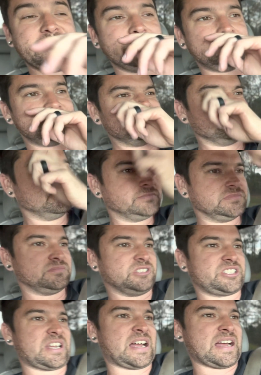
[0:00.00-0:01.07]

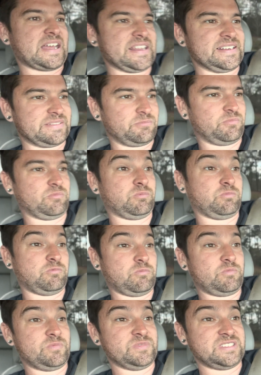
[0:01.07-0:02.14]
which I
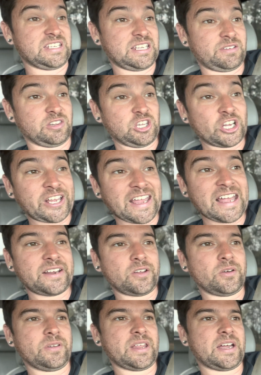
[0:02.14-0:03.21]
did look at
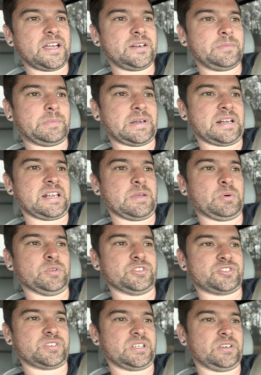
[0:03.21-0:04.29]
online, but I didn't pull the
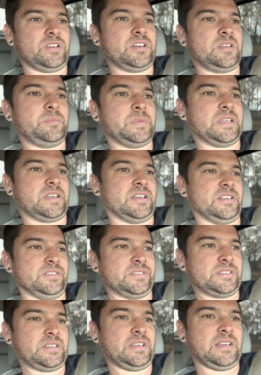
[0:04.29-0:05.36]
trigger on it because